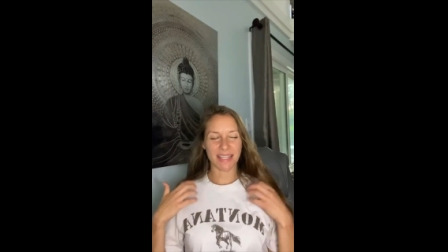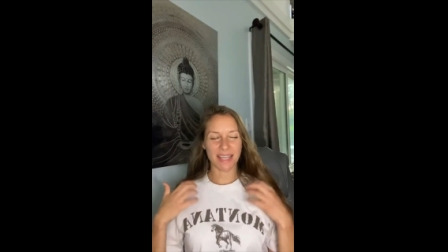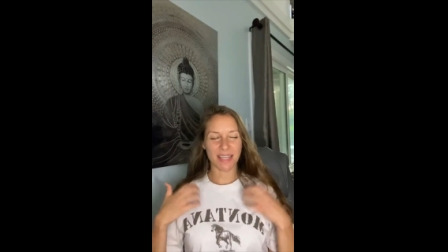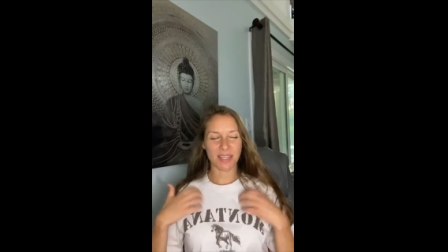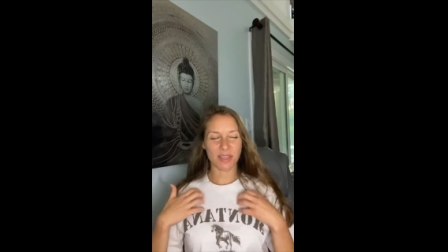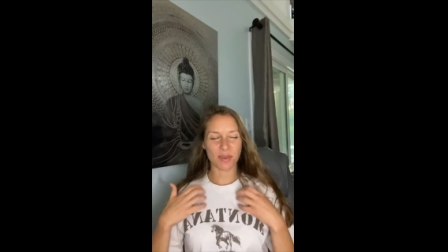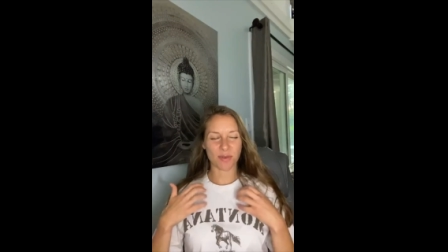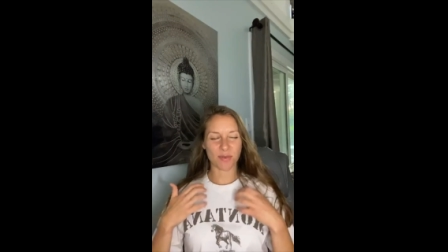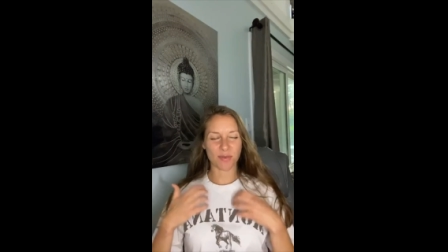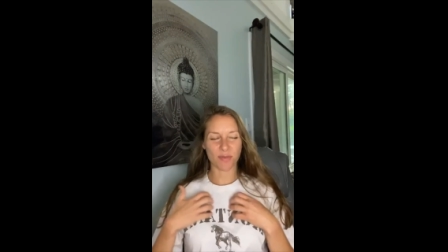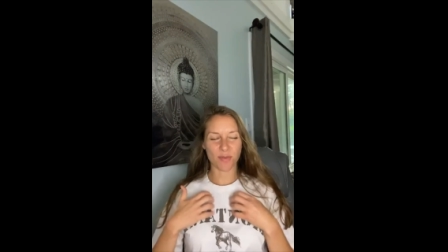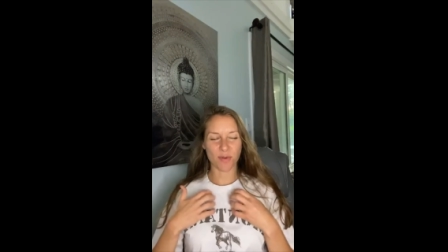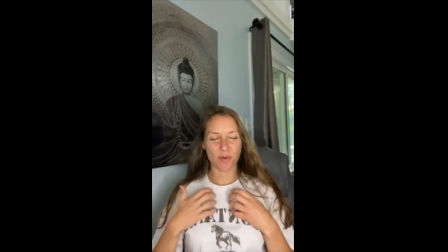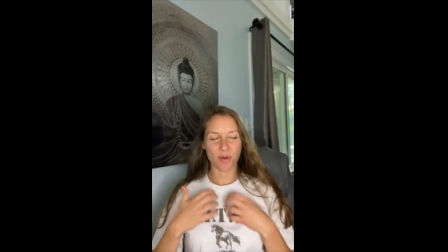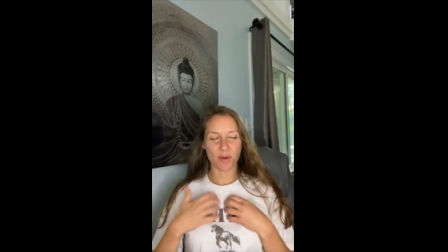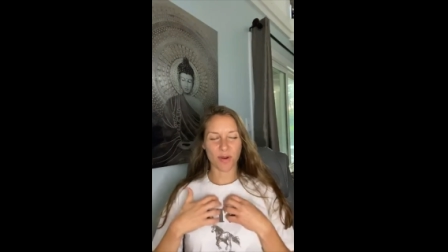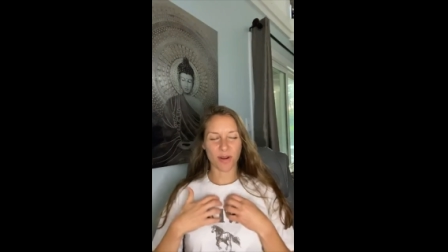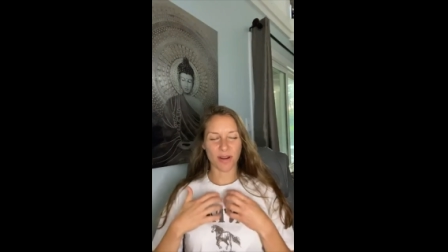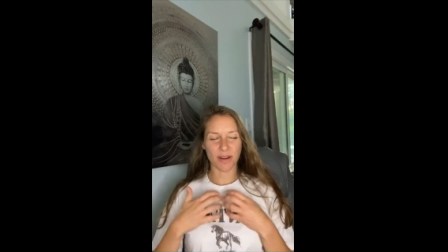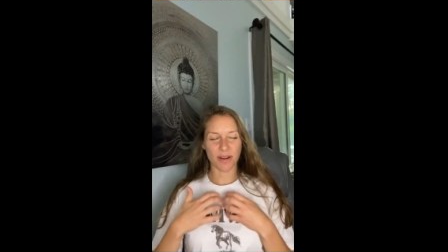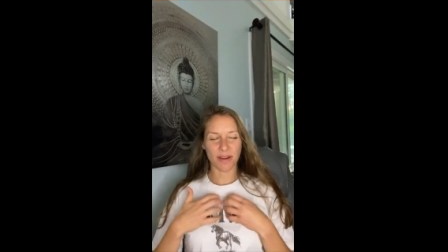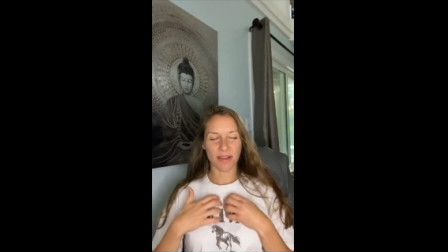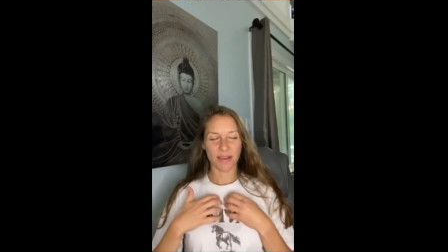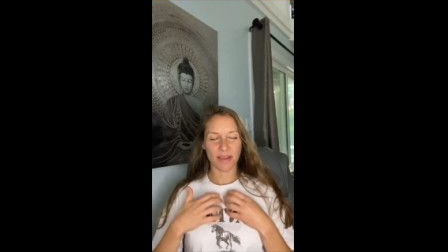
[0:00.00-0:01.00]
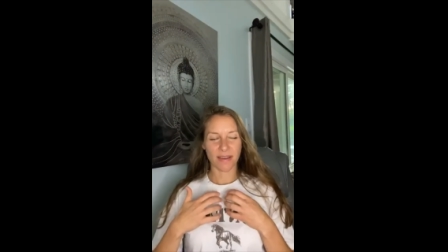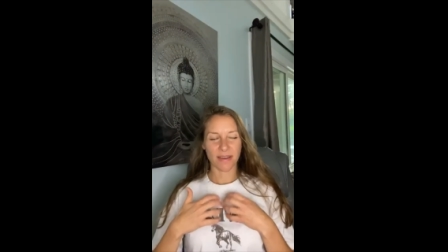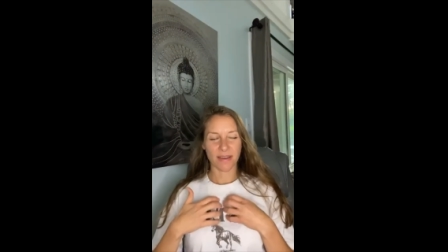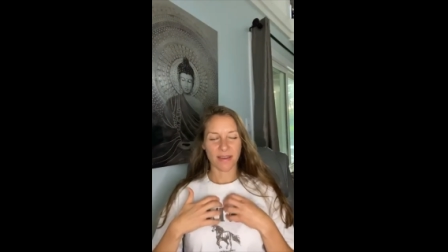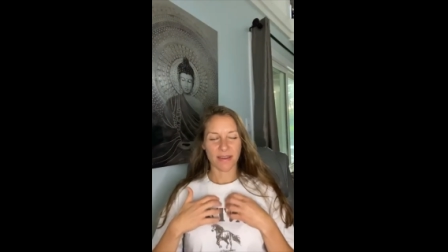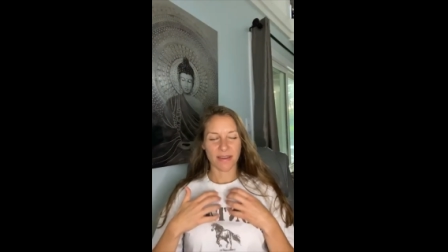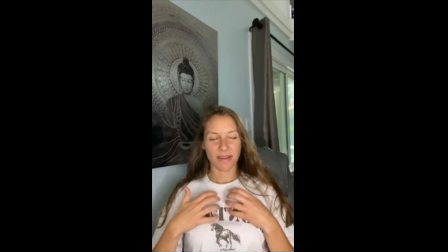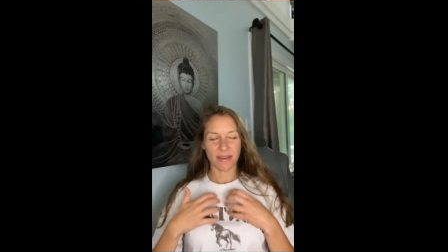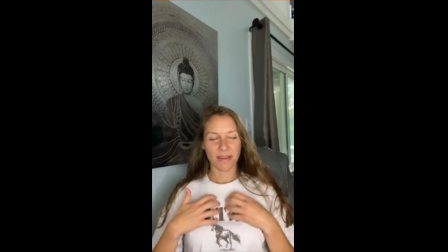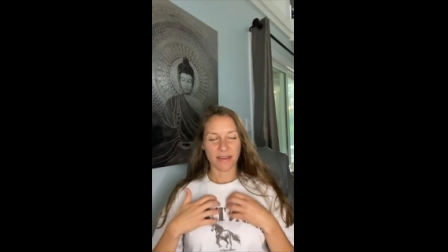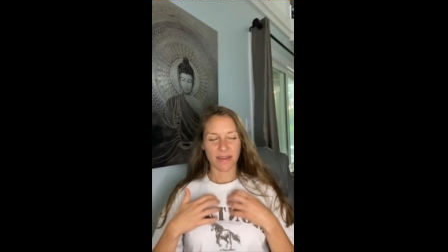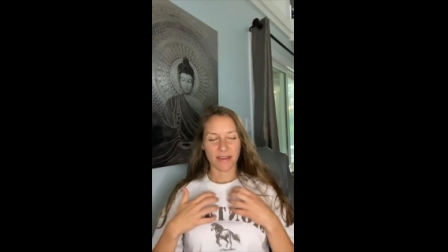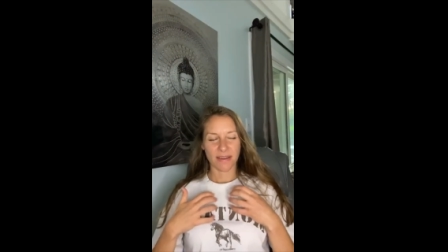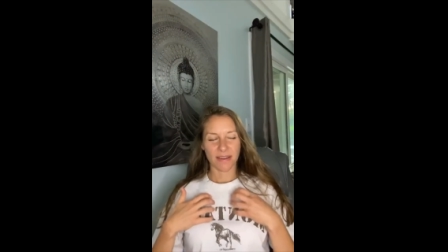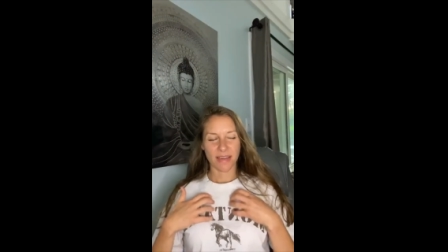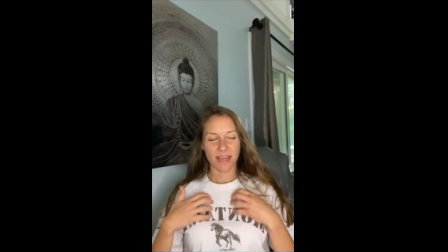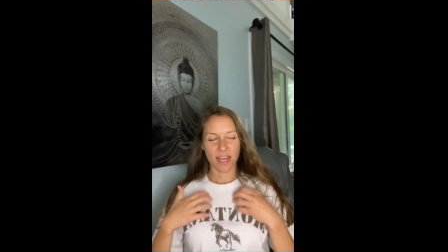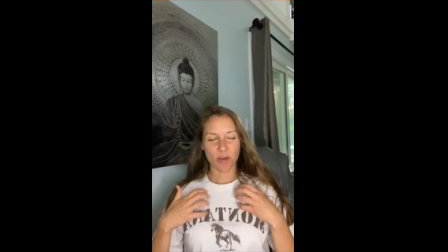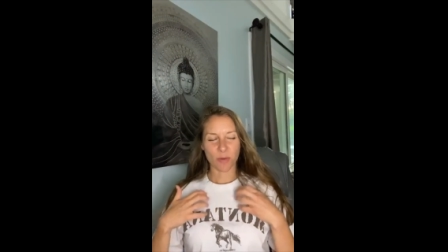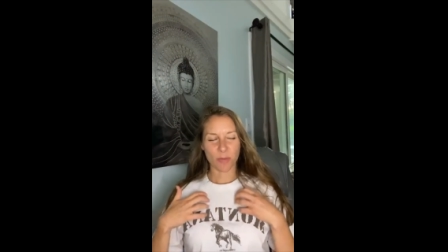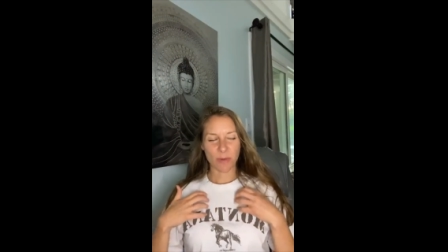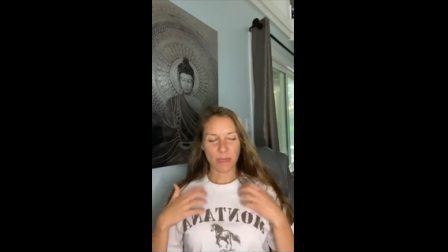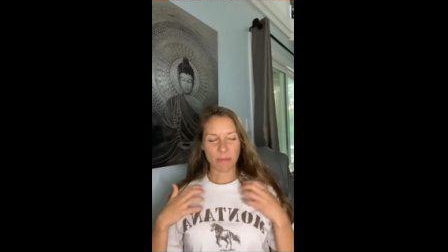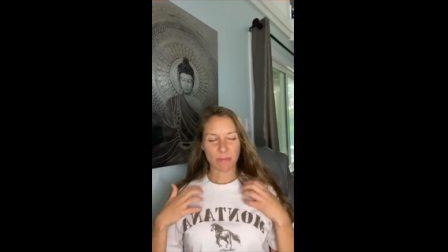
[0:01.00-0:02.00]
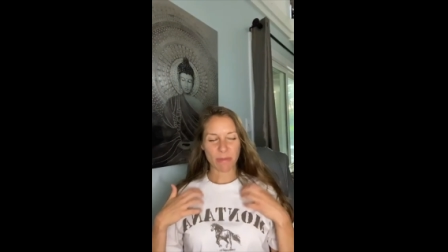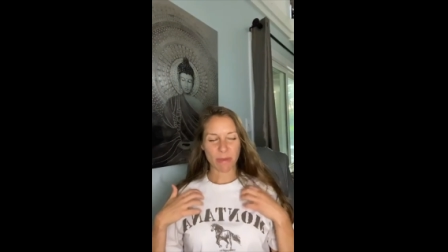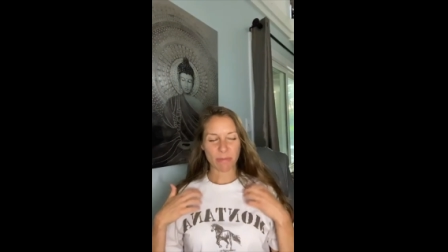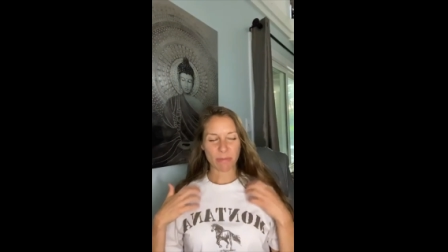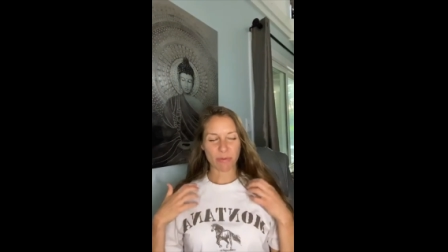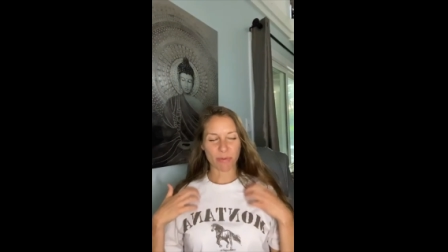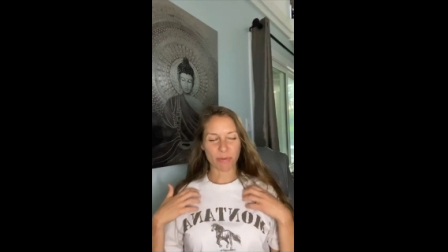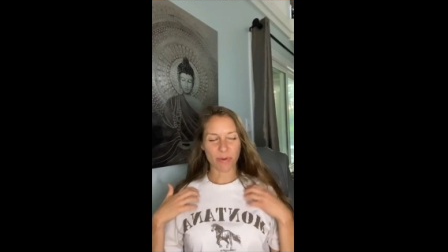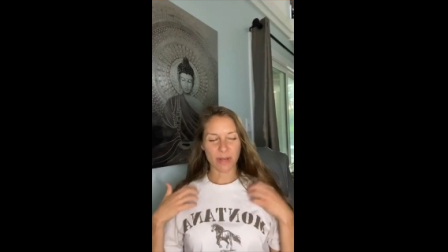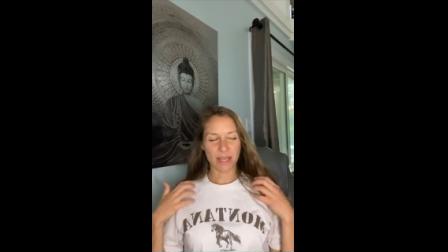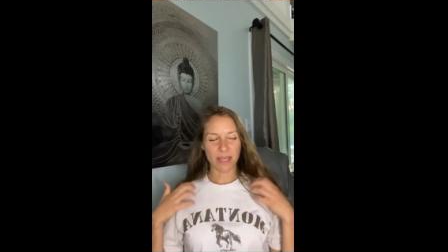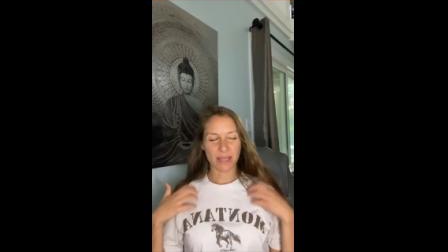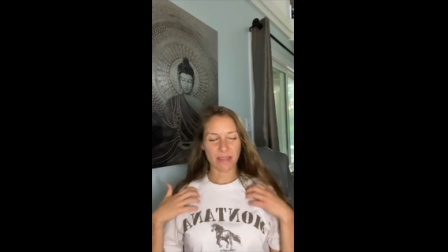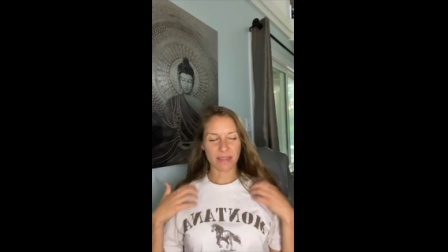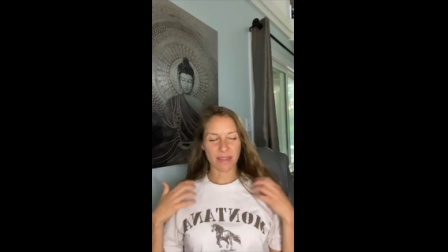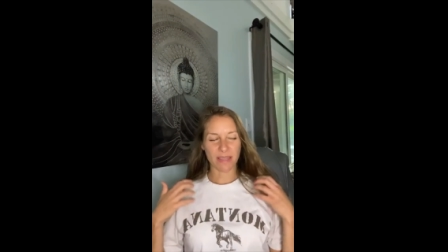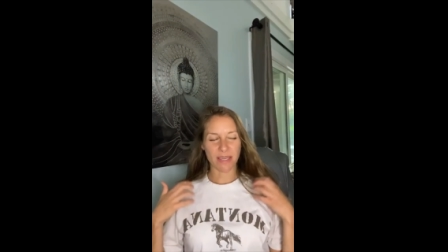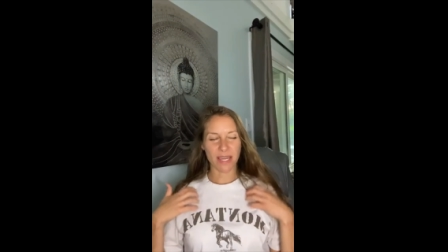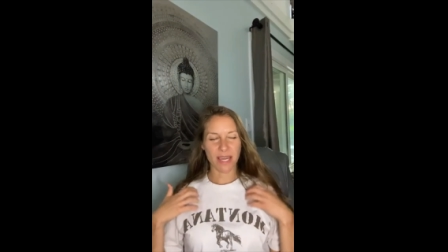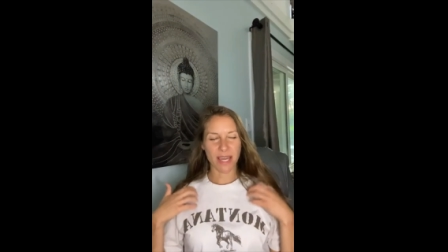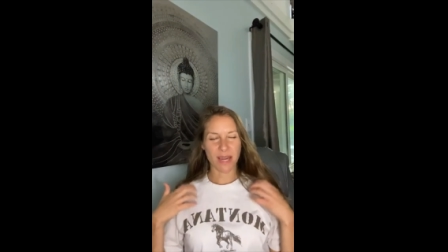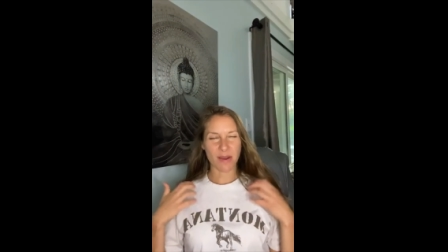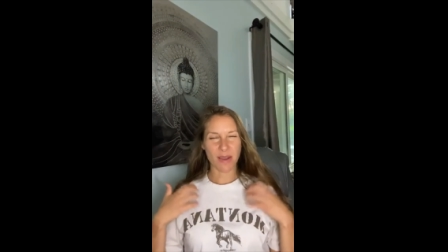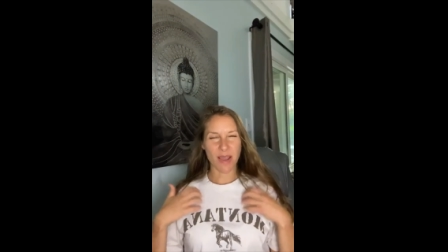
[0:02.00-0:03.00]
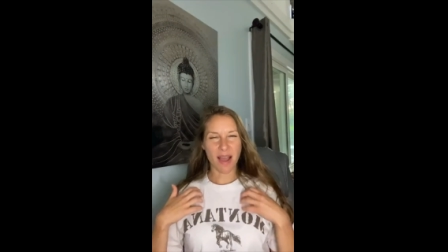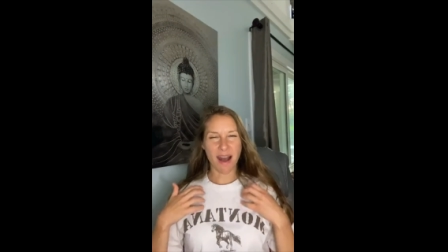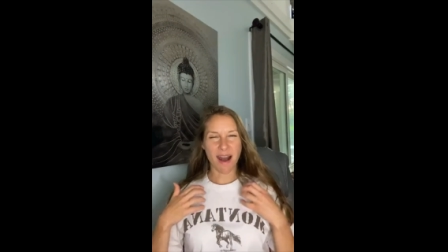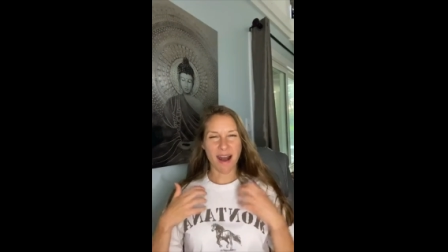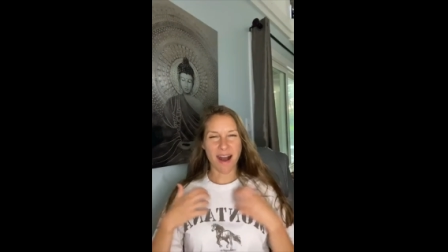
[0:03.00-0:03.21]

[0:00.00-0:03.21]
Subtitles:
Thank you for helping me breathe and carry